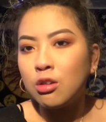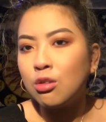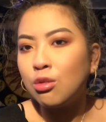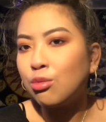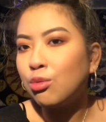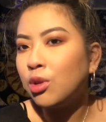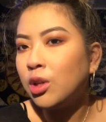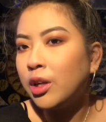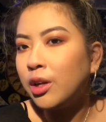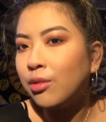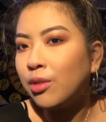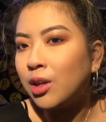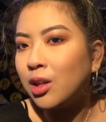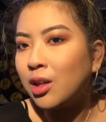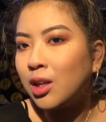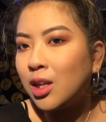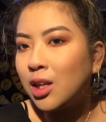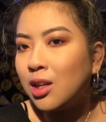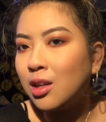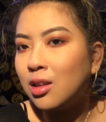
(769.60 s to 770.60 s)
don't really
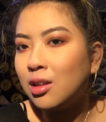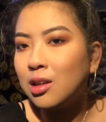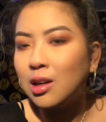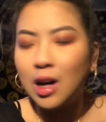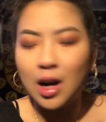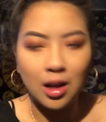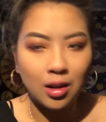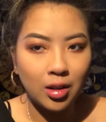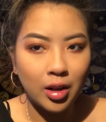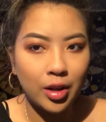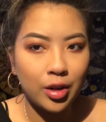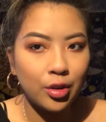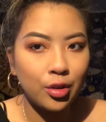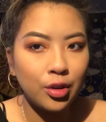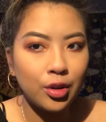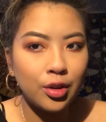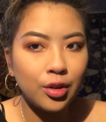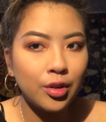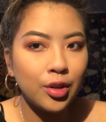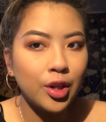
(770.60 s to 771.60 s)
even need
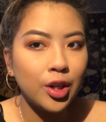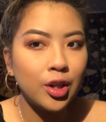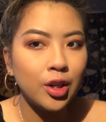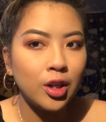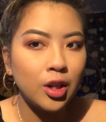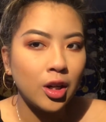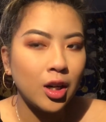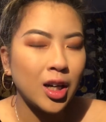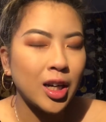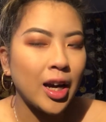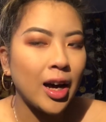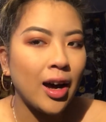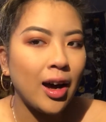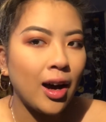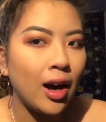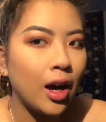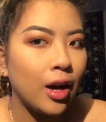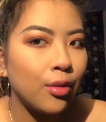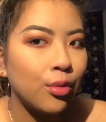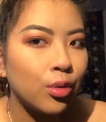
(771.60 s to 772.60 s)
eyeliner, a
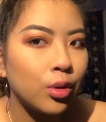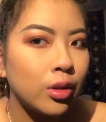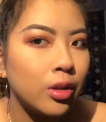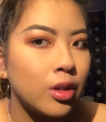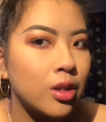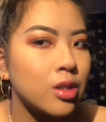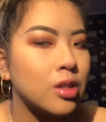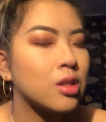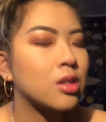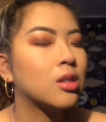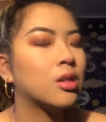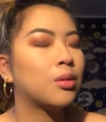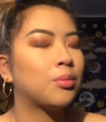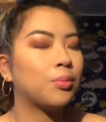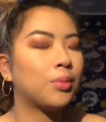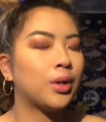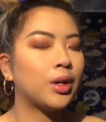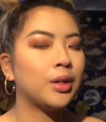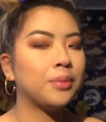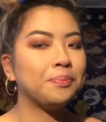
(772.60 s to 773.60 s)
cat eye for this,
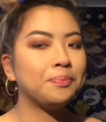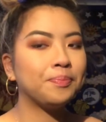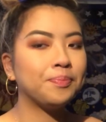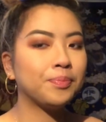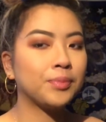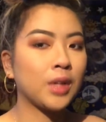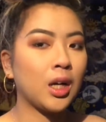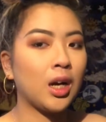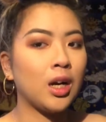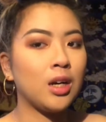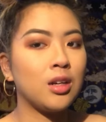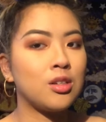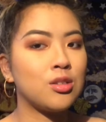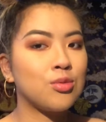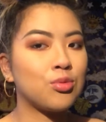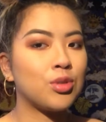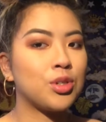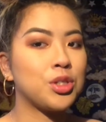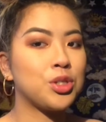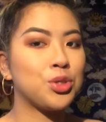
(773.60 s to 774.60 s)
but I
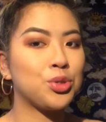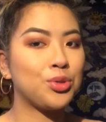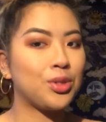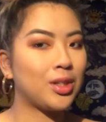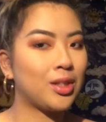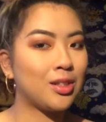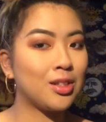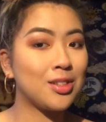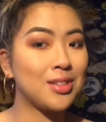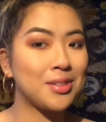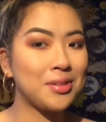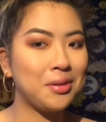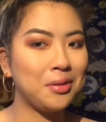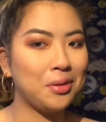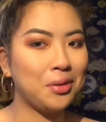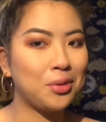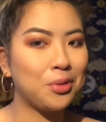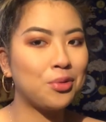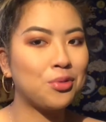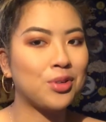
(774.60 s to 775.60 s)
just want to do it. Just a
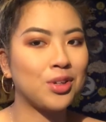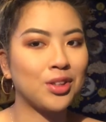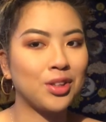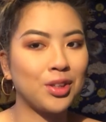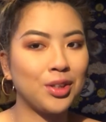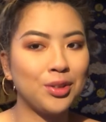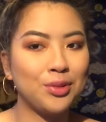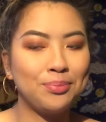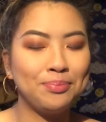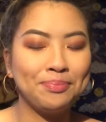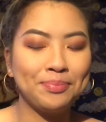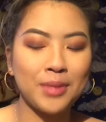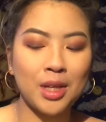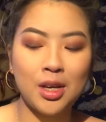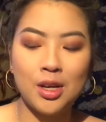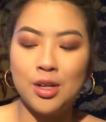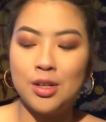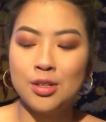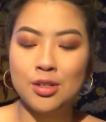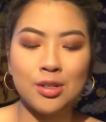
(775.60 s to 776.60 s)
little one though.
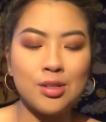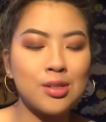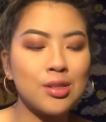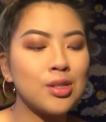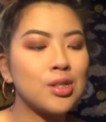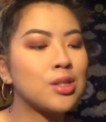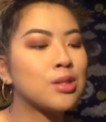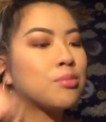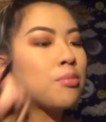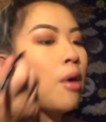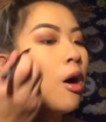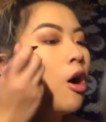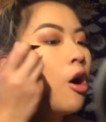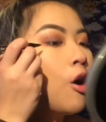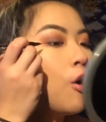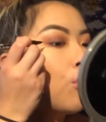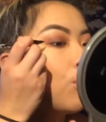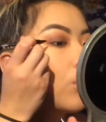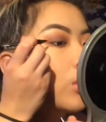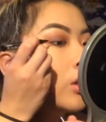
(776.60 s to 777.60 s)
Just a
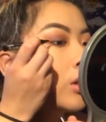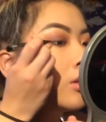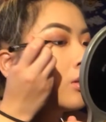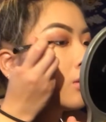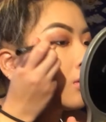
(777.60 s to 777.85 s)
small one.